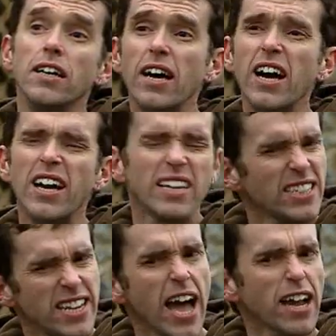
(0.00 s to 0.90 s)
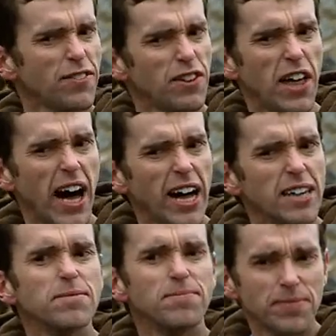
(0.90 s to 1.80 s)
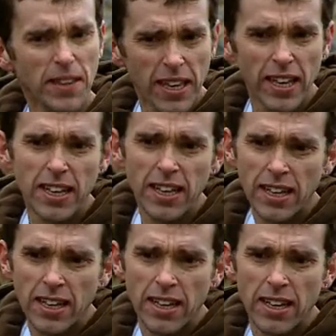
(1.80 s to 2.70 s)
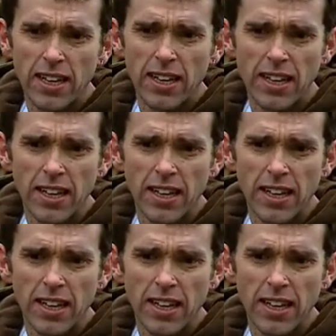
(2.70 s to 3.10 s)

Yeah, he has a knack for that. Yeah, he wouldn't even let me in to